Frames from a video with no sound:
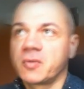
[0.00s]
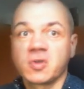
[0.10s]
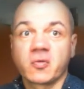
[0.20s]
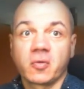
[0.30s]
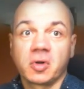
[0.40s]

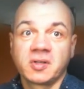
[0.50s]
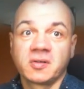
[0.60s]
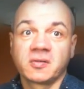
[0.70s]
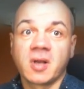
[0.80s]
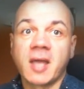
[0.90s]
first of all, this
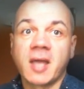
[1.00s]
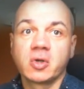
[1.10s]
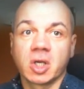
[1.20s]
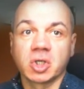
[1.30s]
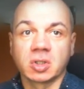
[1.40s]
is an
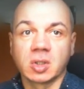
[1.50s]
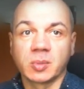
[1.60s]
educational